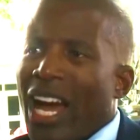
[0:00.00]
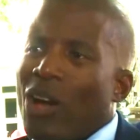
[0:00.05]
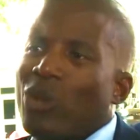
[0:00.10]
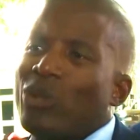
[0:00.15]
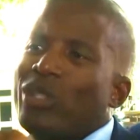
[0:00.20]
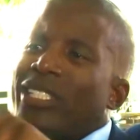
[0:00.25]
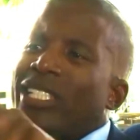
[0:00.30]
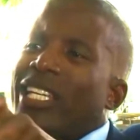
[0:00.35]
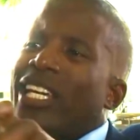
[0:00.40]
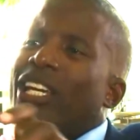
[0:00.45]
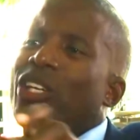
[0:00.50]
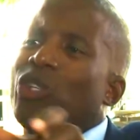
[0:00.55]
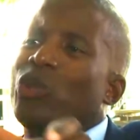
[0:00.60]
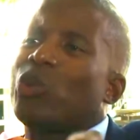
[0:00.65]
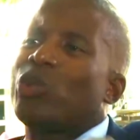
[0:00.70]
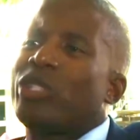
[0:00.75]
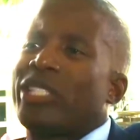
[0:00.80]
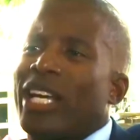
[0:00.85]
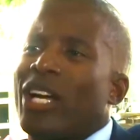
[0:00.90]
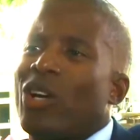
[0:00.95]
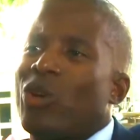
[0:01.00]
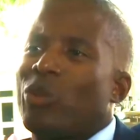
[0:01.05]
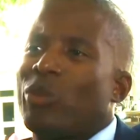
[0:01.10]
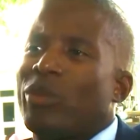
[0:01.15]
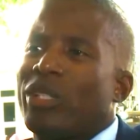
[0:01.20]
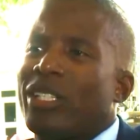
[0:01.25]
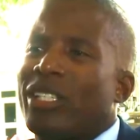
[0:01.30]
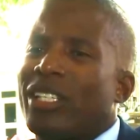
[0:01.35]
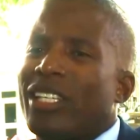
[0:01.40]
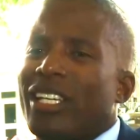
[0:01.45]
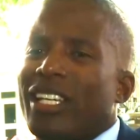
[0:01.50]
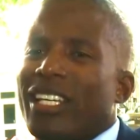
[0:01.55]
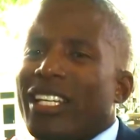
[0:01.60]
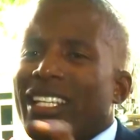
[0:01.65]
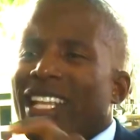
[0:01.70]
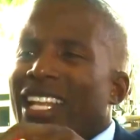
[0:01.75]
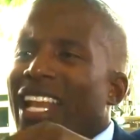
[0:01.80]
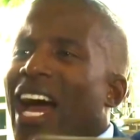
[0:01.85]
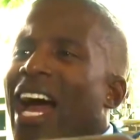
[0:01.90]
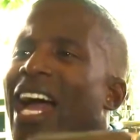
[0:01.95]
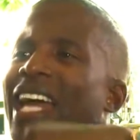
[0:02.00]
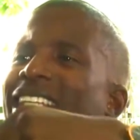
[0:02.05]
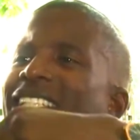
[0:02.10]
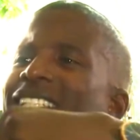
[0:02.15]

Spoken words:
How dare you tell me that I